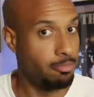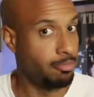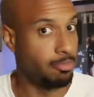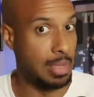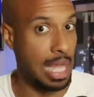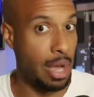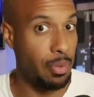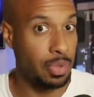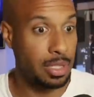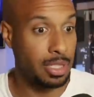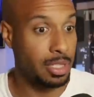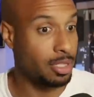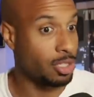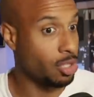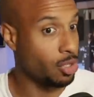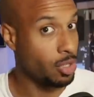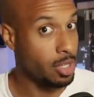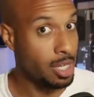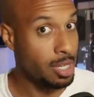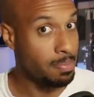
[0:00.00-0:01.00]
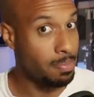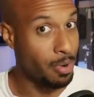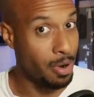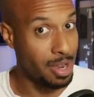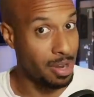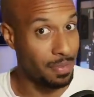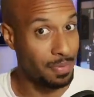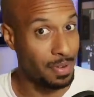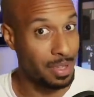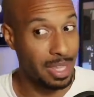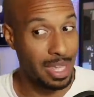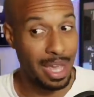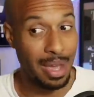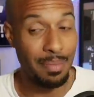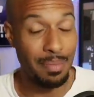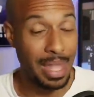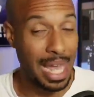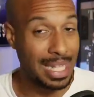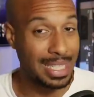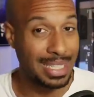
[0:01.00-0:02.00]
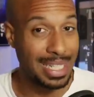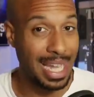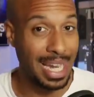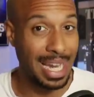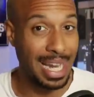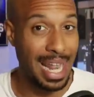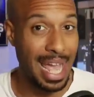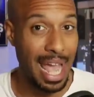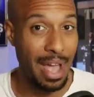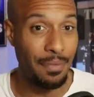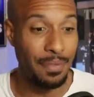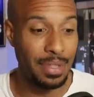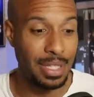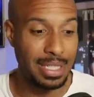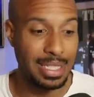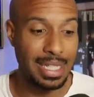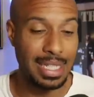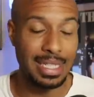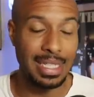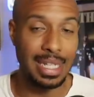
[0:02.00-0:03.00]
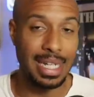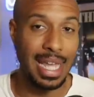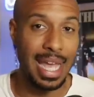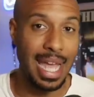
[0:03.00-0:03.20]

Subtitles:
That was a turning point for them that second half of the season.